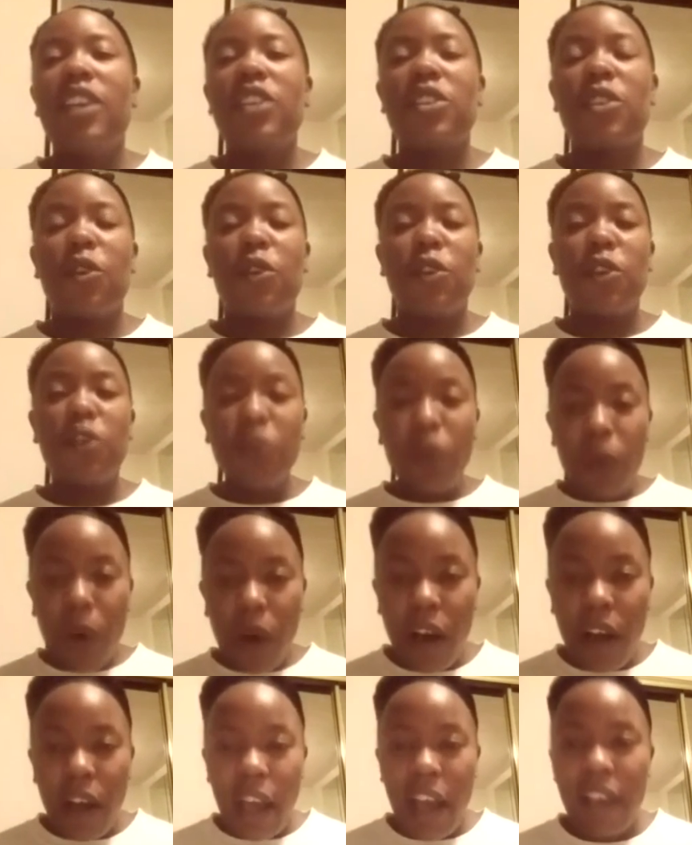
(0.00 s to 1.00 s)
So you
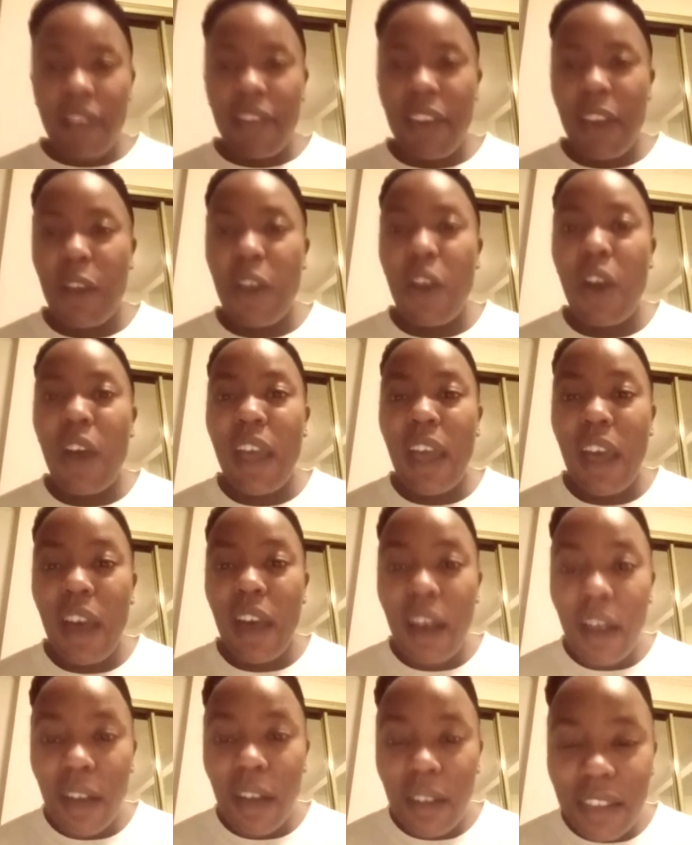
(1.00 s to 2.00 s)
all have a
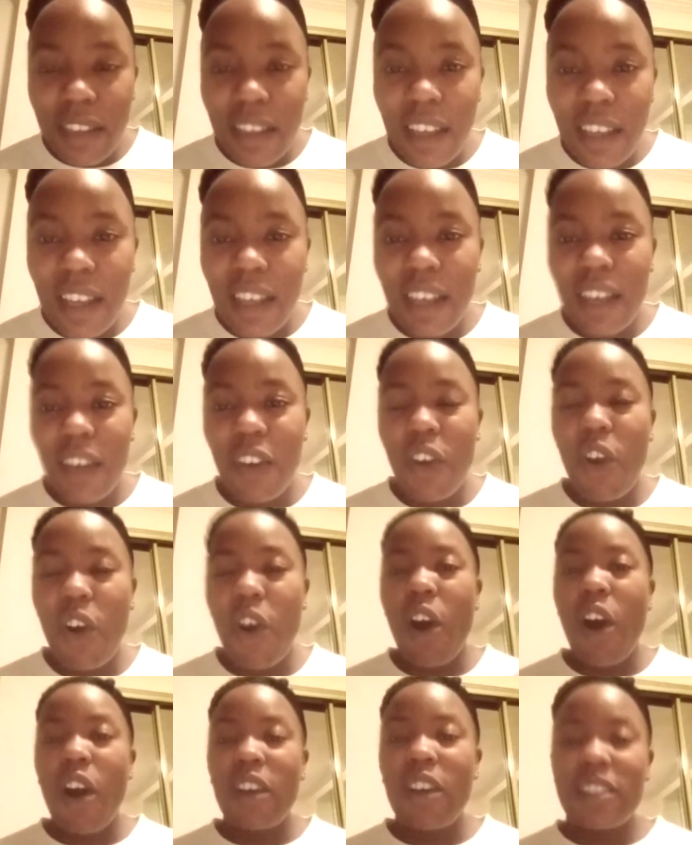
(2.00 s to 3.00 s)
healthy,
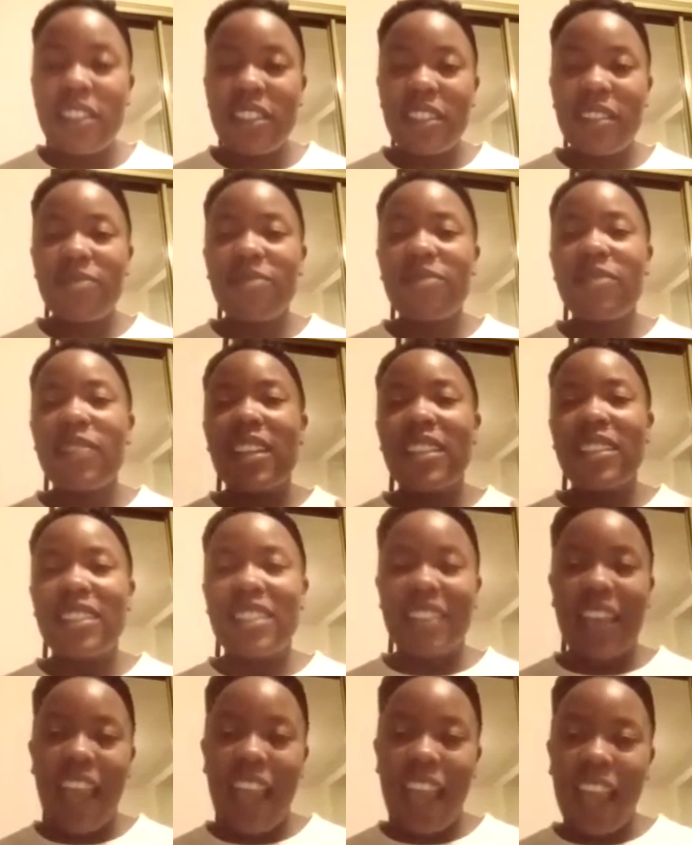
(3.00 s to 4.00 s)
awesome
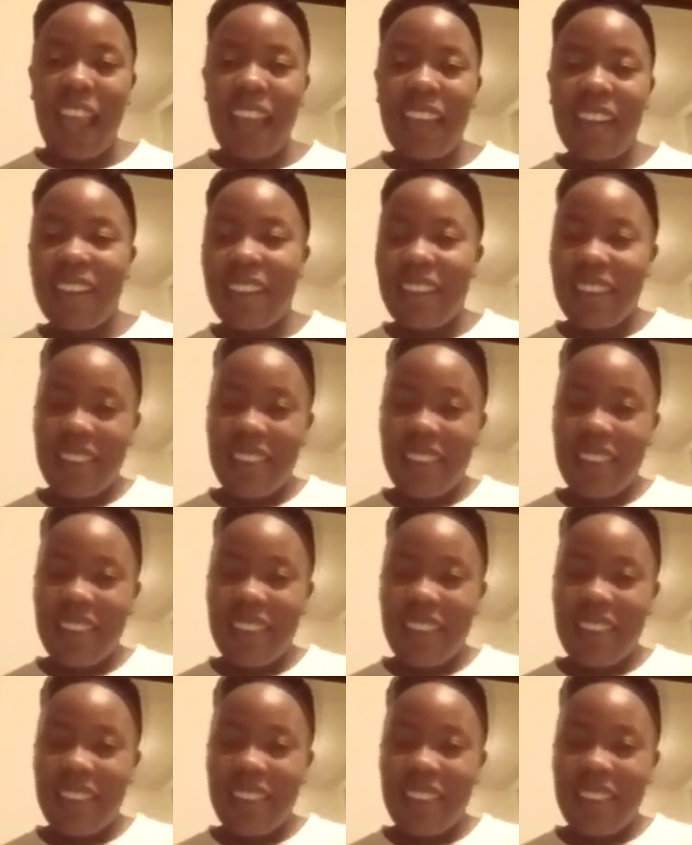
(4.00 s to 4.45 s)
day.